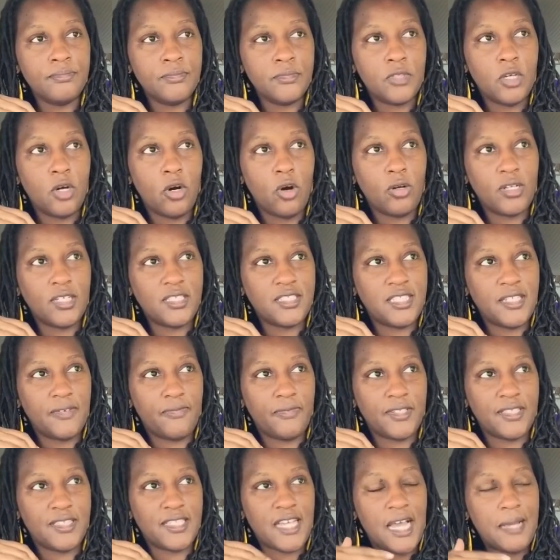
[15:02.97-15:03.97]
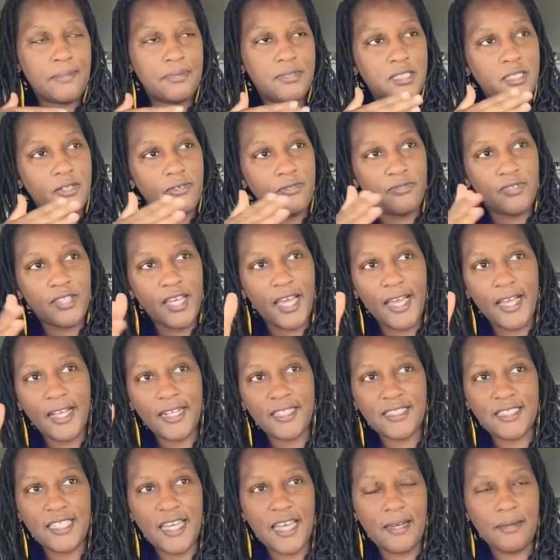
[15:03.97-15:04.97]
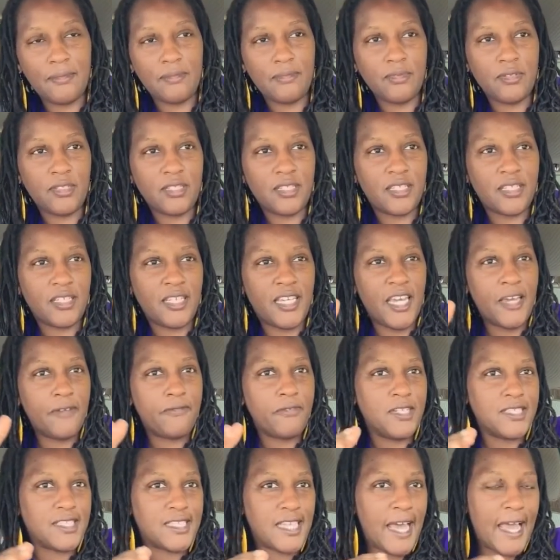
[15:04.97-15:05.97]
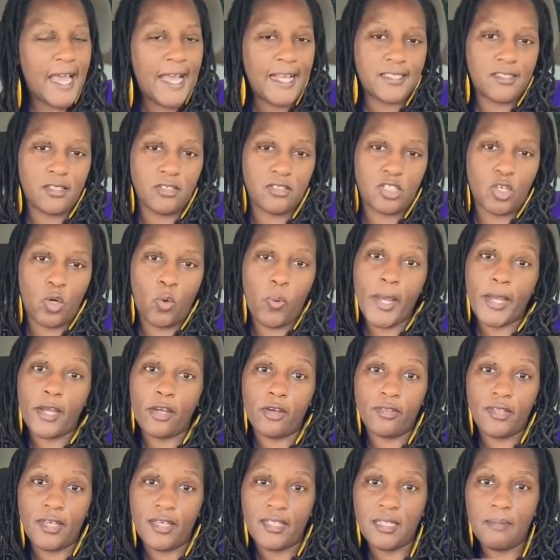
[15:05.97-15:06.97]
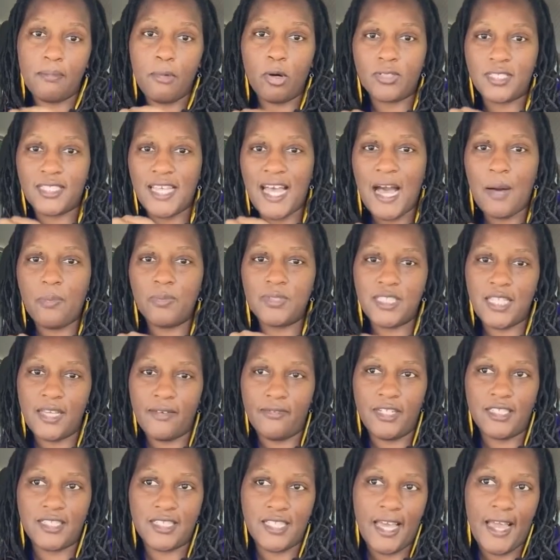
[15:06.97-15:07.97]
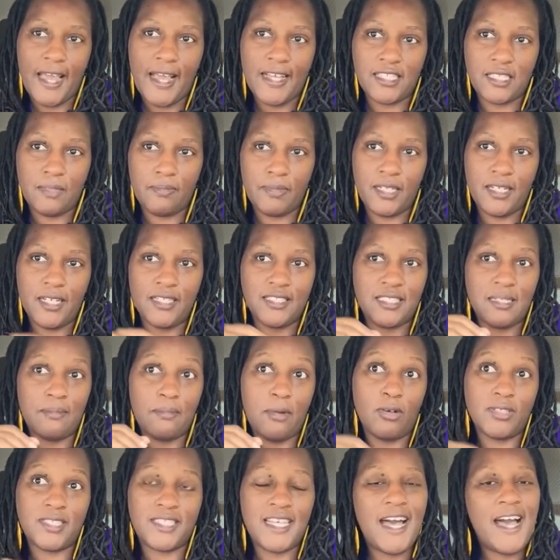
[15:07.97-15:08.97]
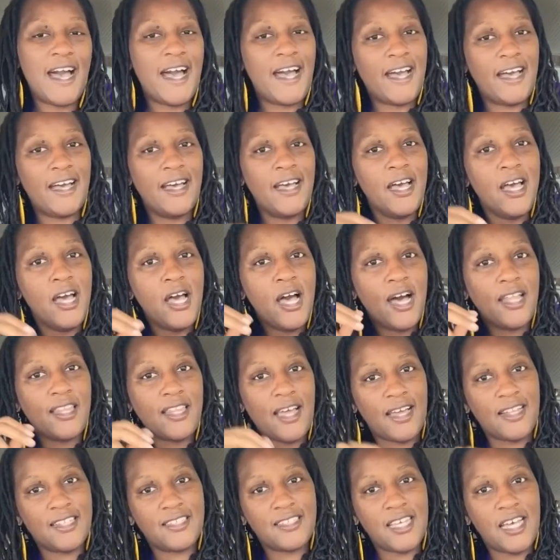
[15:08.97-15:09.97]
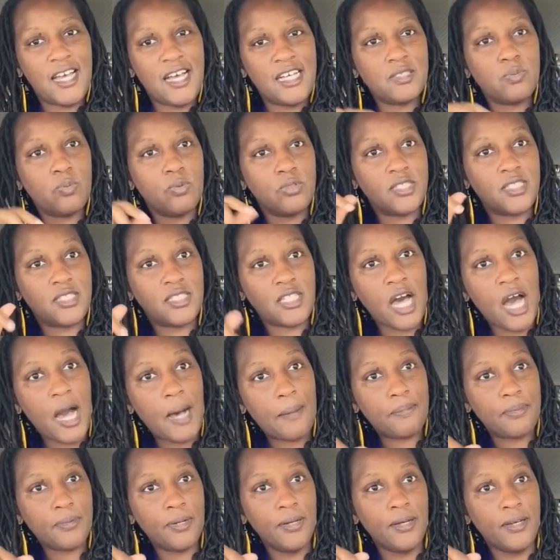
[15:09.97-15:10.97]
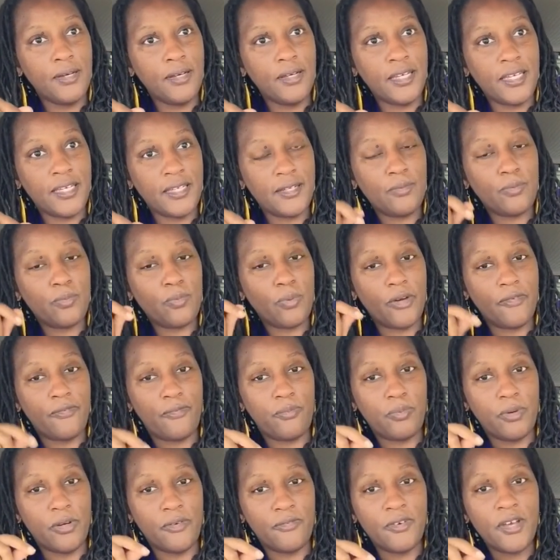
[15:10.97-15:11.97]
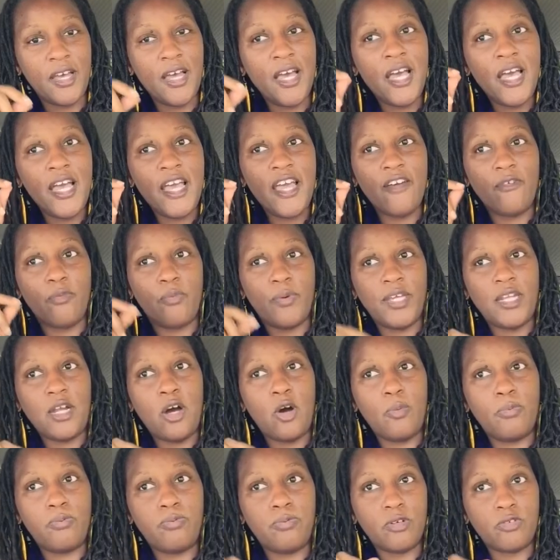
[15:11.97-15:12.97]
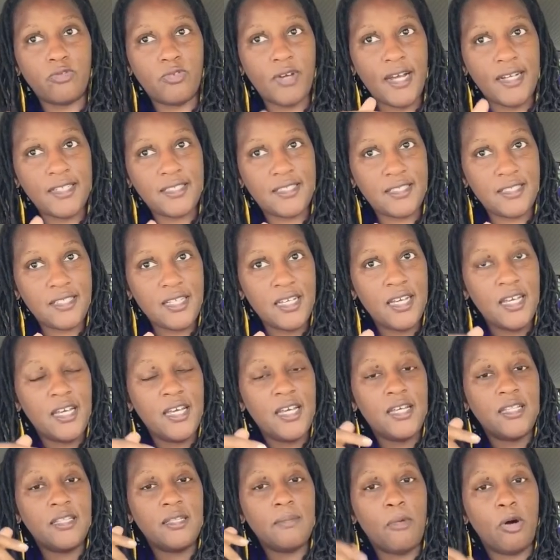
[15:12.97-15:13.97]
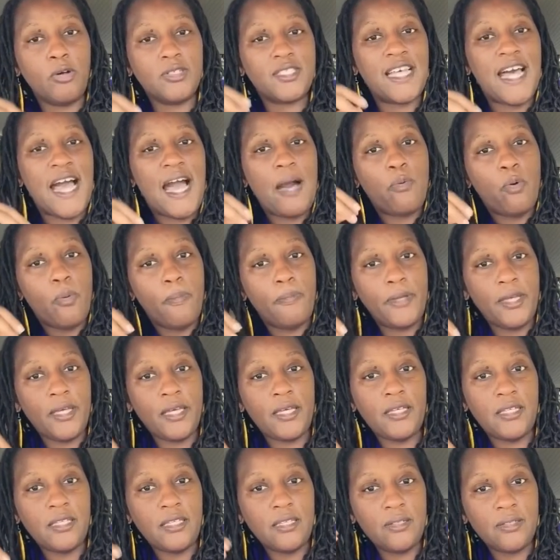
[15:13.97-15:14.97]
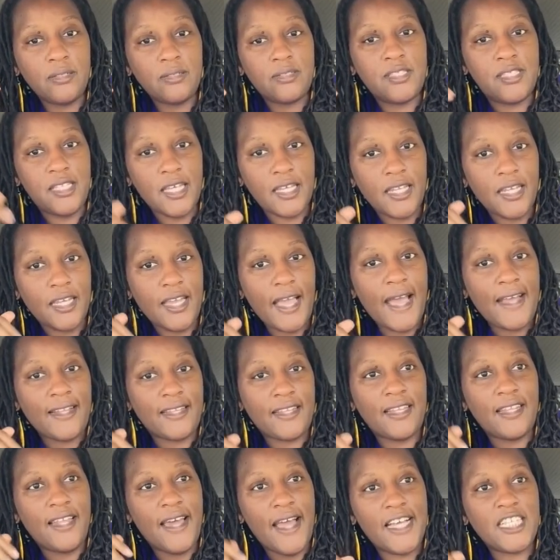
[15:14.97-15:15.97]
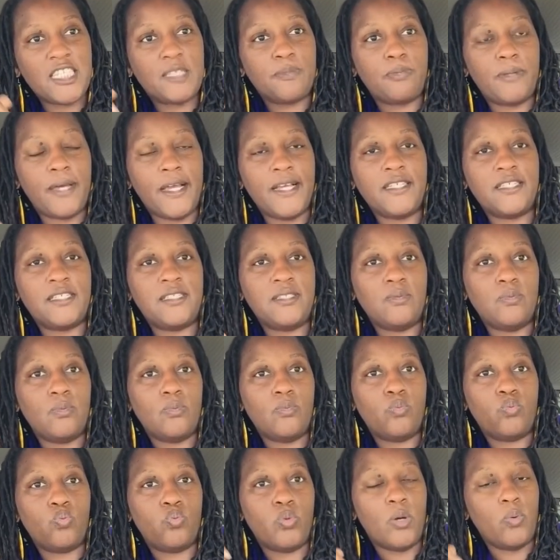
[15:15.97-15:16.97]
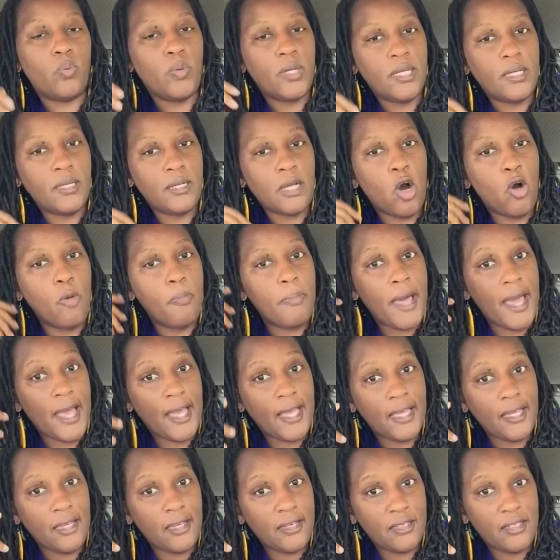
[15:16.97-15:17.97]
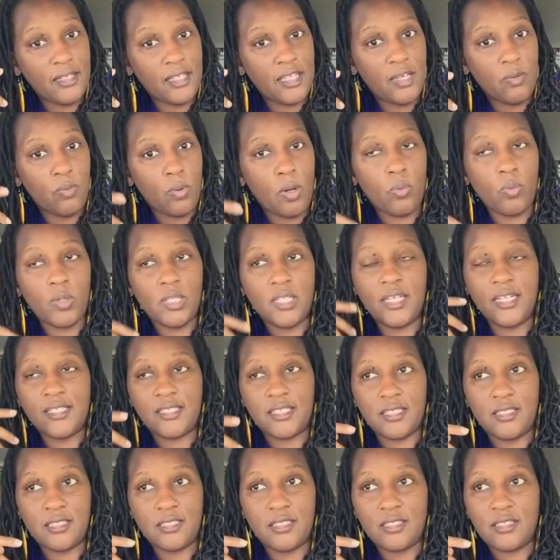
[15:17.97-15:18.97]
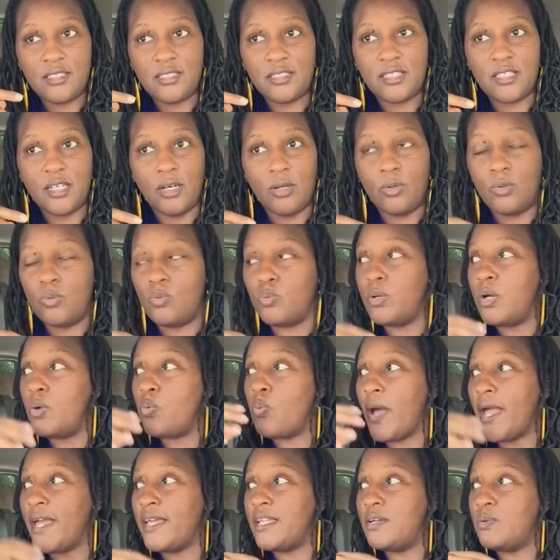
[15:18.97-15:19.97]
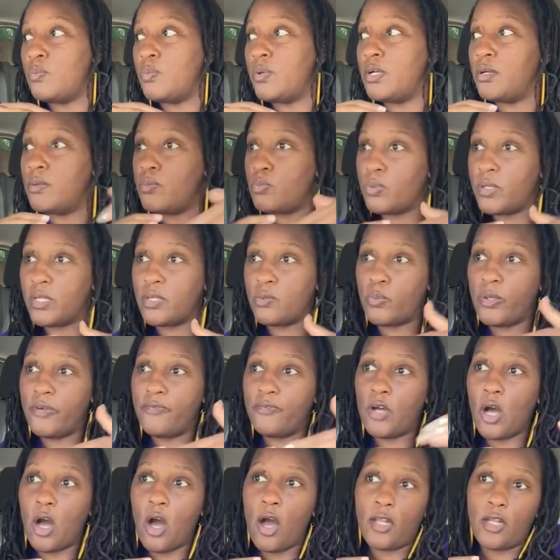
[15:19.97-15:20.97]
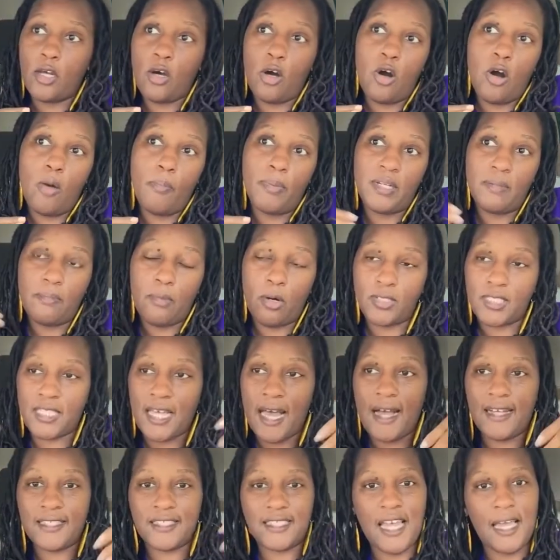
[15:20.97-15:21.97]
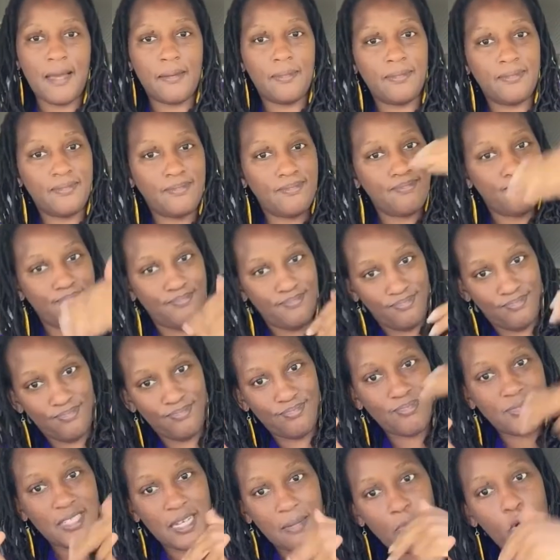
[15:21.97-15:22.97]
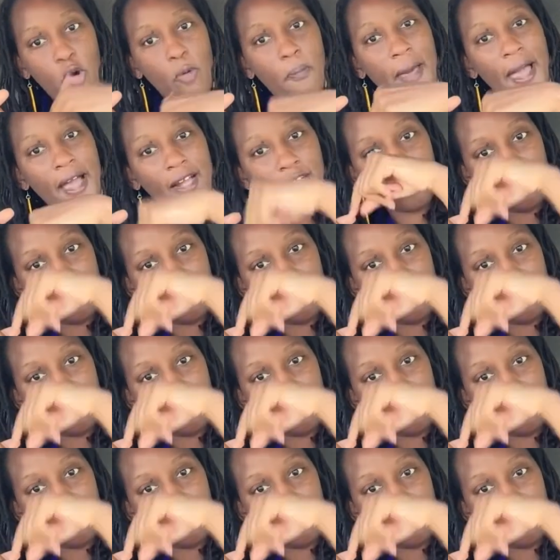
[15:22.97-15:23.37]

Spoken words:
all these different types of things that give us answers quicker than the Most High was giving us an answer, because the Most High a lot of times will stop with if we don't progress. The Most High will be sitting at the last place where we obeyed and where we listened. So we're waiting. We've gone on, but the Most High is like, come on back to